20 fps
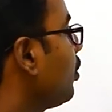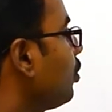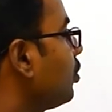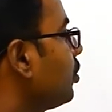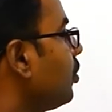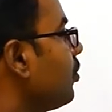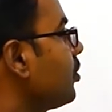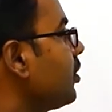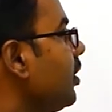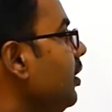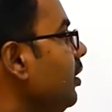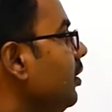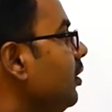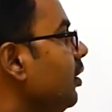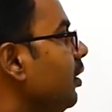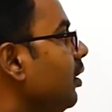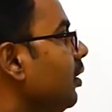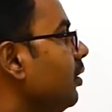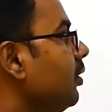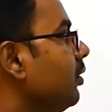2000,
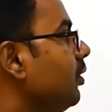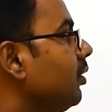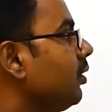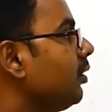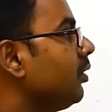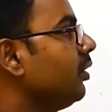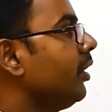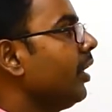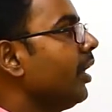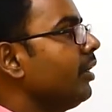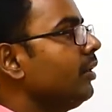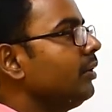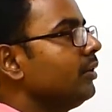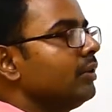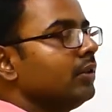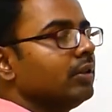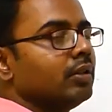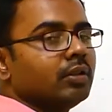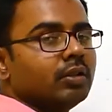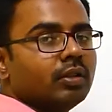then
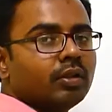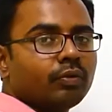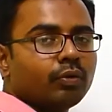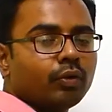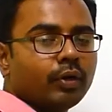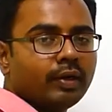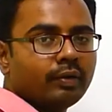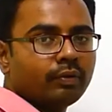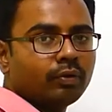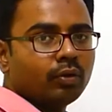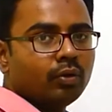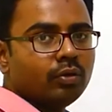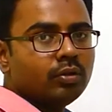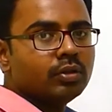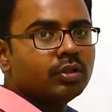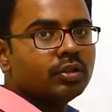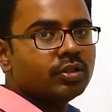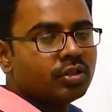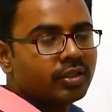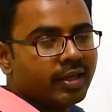the fluid flow
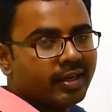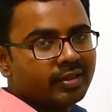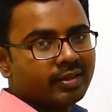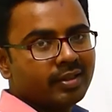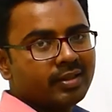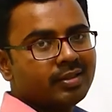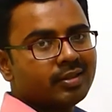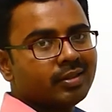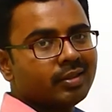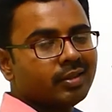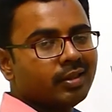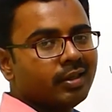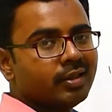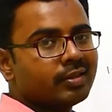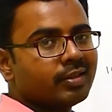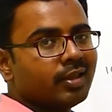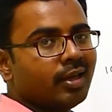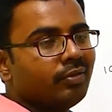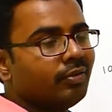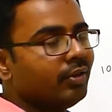changes
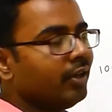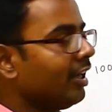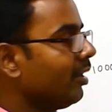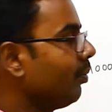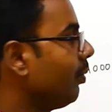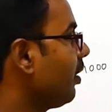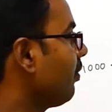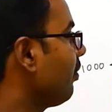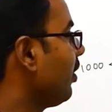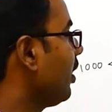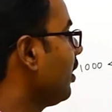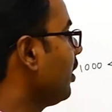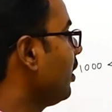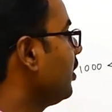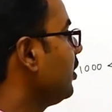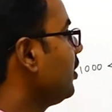itself in between